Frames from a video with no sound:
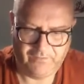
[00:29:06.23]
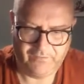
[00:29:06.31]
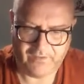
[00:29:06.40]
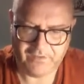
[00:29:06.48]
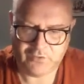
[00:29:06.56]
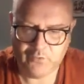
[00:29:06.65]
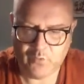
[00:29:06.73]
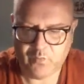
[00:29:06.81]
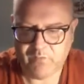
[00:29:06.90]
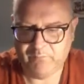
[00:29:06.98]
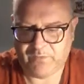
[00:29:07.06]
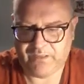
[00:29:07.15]
There is no
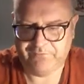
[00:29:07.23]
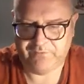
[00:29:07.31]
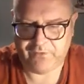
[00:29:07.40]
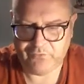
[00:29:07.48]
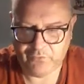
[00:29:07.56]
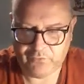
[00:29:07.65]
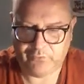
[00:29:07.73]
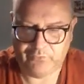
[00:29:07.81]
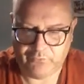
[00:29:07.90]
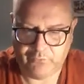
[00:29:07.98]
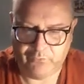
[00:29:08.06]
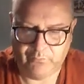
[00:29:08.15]
one bad thing you
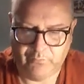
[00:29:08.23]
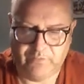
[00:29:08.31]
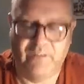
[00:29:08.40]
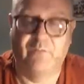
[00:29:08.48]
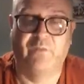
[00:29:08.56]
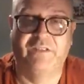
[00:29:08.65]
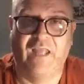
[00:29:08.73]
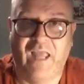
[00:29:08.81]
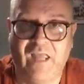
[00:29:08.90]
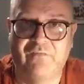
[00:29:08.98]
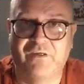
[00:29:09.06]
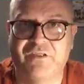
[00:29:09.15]
could do that would
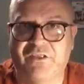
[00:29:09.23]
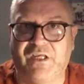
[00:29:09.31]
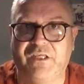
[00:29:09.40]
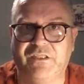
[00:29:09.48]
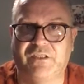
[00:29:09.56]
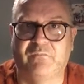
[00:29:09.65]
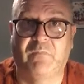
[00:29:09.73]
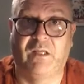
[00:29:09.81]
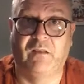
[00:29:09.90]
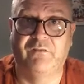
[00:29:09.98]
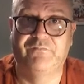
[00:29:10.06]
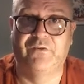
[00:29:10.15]
ever change
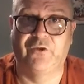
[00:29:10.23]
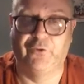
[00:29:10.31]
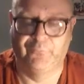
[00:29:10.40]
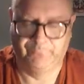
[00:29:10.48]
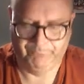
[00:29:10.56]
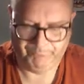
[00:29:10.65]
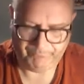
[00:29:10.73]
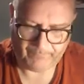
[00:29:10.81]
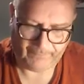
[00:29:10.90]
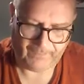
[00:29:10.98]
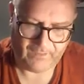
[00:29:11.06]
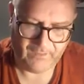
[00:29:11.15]
my love for you.
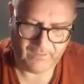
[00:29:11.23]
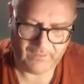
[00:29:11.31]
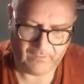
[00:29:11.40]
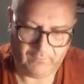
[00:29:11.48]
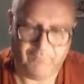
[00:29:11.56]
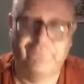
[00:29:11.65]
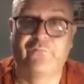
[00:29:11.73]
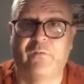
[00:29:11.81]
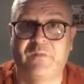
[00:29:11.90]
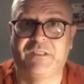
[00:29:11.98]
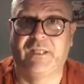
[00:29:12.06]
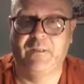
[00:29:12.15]
Love
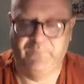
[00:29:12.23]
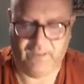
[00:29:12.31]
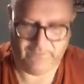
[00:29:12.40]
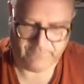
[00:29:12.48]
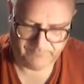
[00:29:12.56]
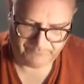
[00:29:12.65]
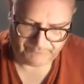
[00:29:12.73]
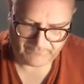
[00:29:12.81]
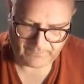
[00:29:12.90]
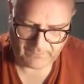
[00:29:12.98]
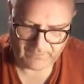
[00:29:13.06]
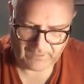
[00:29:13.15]
from a stepdad.
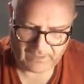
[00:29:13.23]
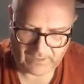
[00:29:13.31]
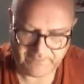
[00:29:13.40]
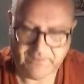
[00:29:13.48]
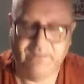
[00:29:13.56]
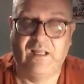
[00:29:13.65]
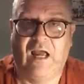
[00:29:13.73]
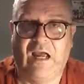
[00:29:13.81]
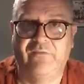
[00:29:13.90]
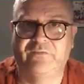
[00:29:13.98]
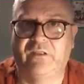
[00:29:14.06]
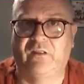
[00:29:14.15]
I didn't
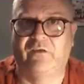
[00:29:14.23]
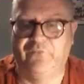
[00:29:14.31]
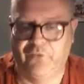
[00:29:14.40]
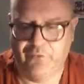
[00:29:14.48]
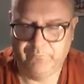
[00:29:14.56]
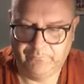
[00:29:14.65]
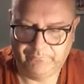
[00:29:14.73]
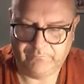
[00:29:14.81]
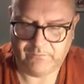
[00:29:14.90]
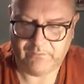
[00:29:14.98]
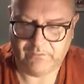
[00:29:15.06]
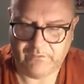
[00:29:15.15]
have to love you.
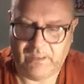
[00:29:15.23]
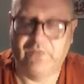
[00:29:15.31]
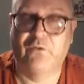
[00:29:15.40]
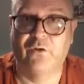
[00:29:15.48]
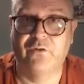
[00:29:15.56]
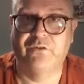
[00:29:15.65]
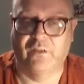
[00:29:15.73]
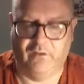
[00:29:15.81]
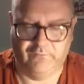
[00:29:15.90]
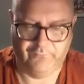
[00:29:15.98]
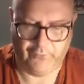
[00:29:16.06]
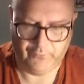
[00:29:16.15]
I got to
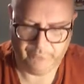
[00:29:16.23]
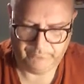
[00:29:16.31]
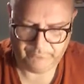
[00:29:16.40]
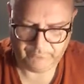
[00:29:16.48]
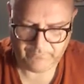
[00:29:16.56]
love you.